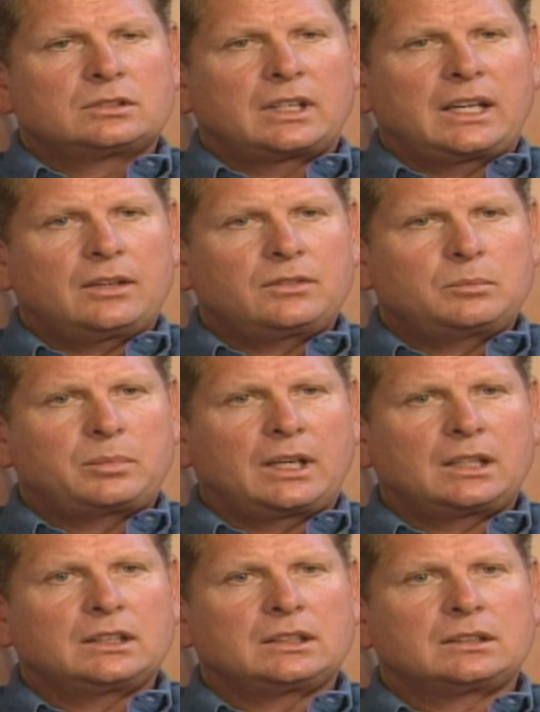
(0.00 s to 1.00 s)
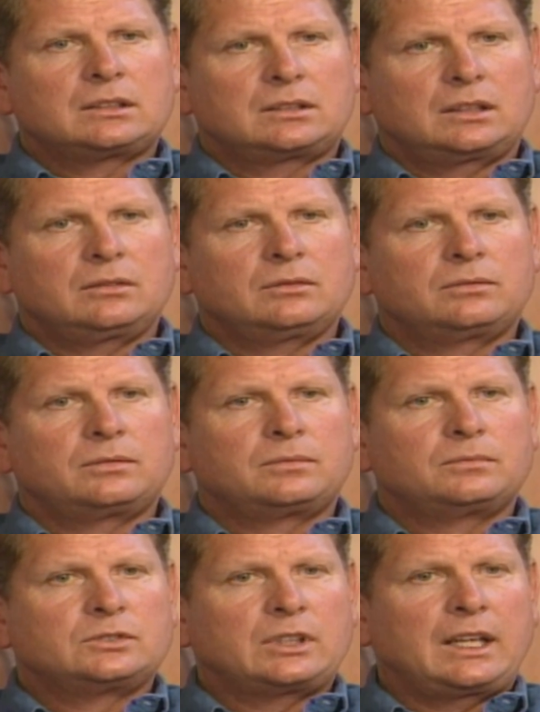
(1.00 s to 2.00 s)
heavy pellets of
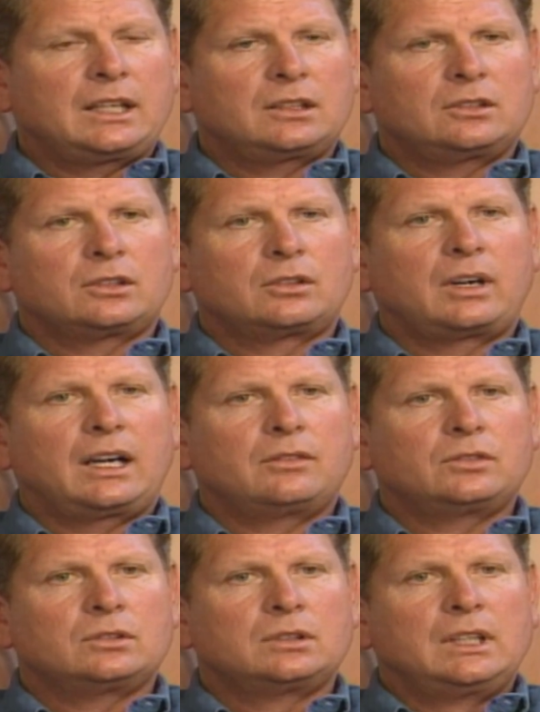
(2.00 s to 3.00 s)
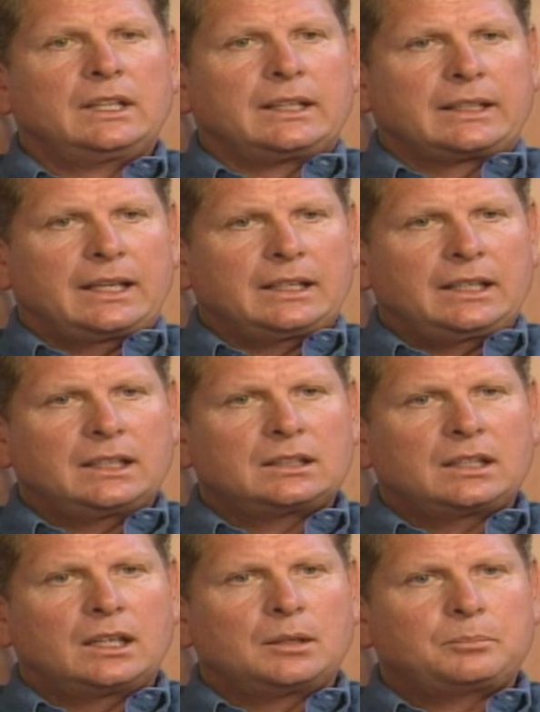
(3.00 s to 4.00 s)
sand or gravel can
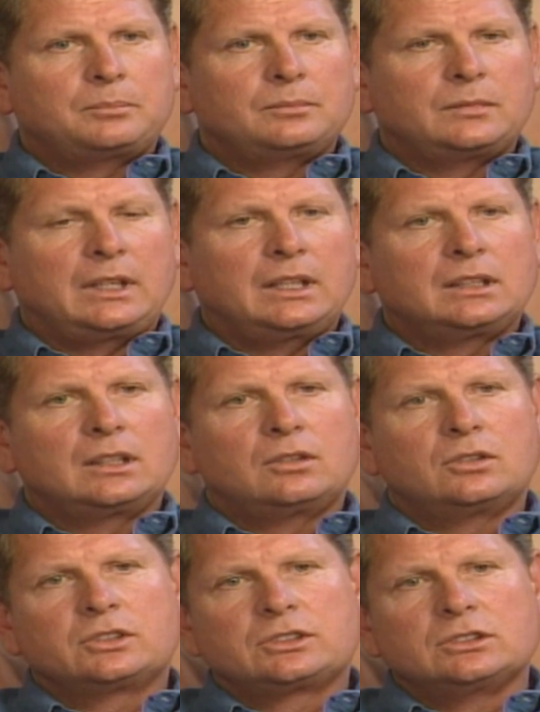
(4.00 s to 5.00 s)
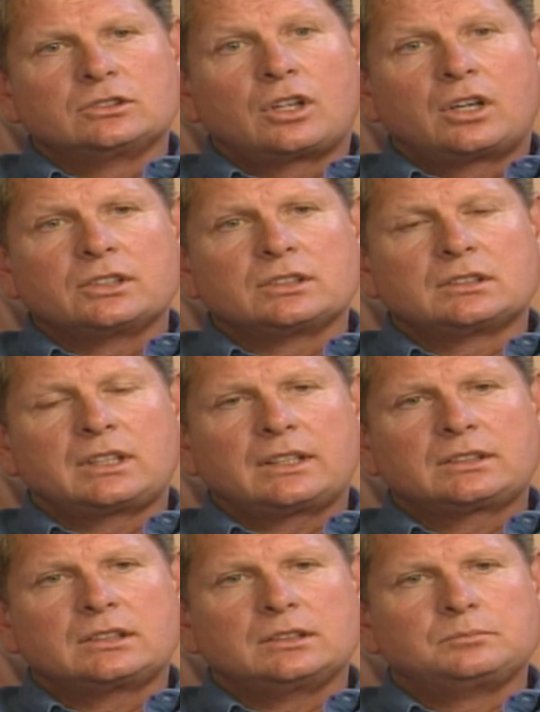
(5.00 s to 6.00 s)
end up in the horse's large
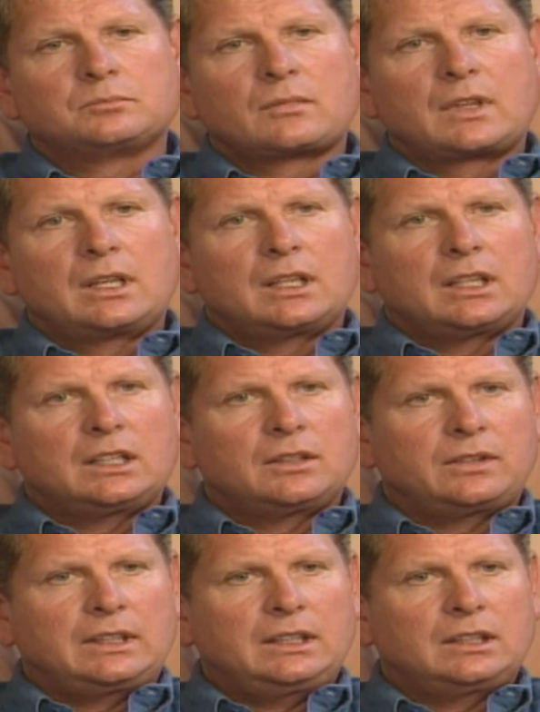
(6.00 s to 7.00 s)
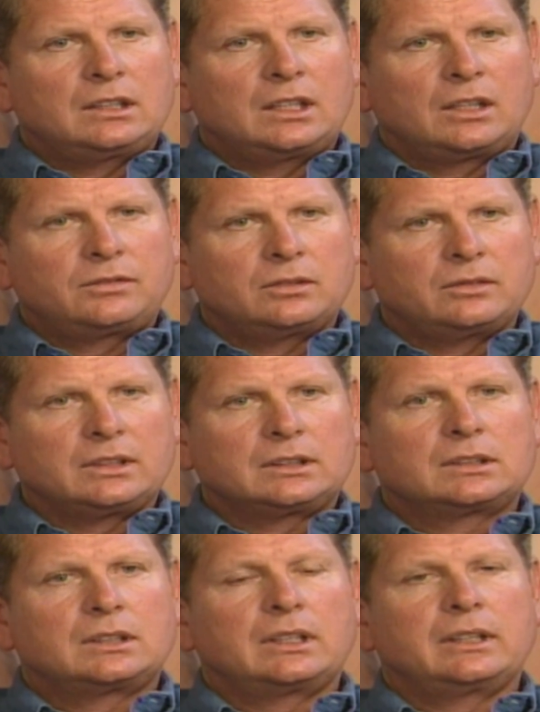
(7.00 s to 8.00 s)
intestine. And if they eat enough of it,
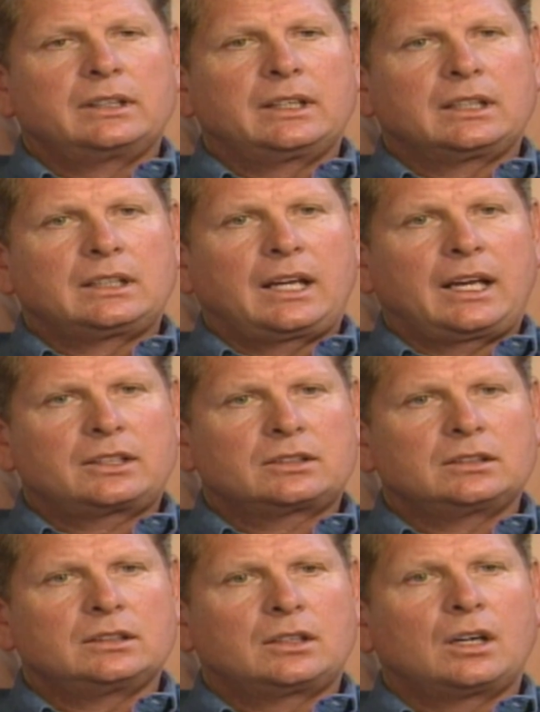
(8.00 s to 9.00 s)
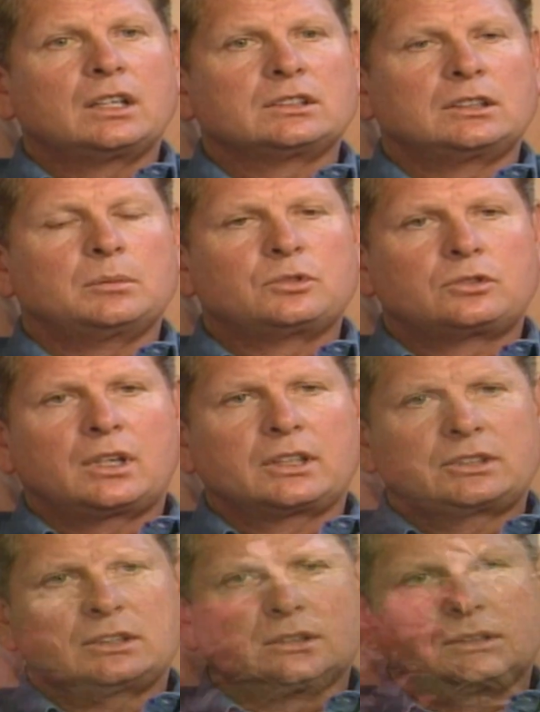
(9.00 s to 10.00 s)
they can actually cause an obstruction.